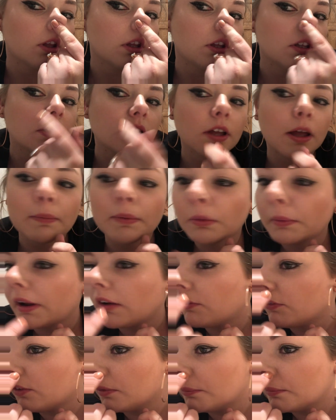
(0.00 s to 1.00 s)
It's coming
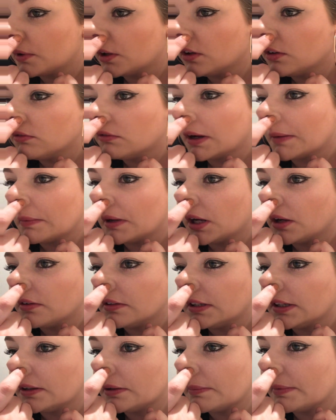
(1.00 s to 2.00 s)
away from around my
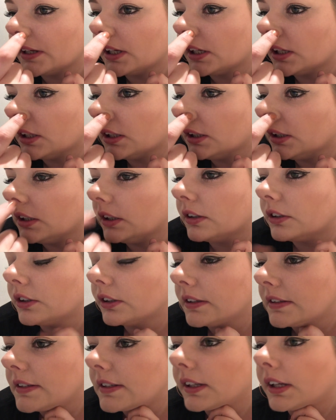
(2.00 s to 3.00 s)
nose a little bit, as
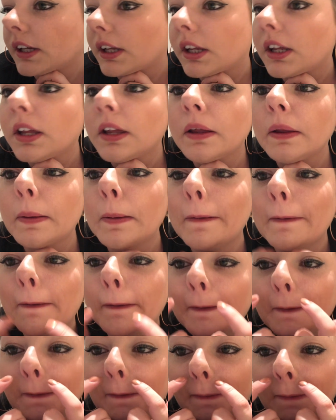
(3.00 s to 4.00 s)
you can see
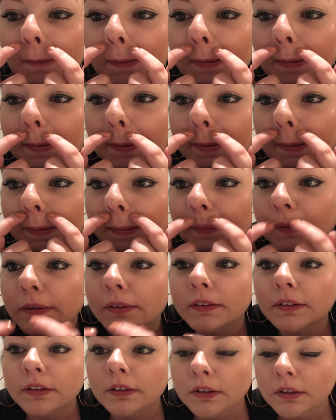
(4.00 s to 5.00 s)
here.
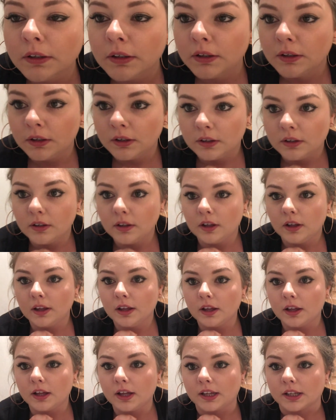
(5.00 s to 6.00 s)

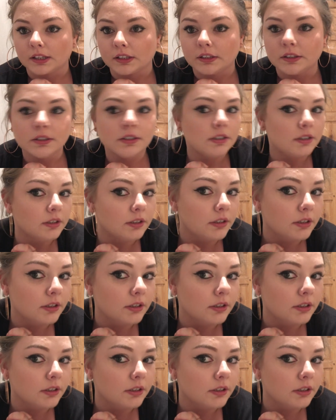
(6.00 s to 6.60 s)
And